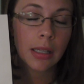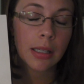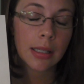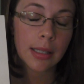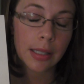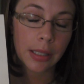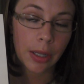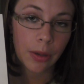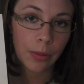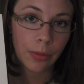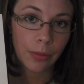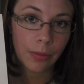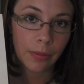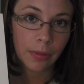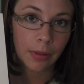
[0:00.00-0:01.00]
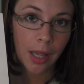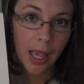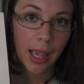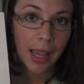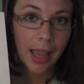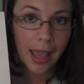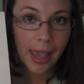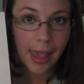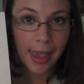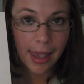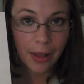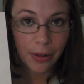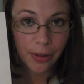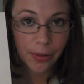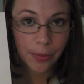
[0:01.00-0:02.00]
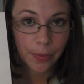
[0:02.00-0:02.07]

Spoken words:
snow, hail,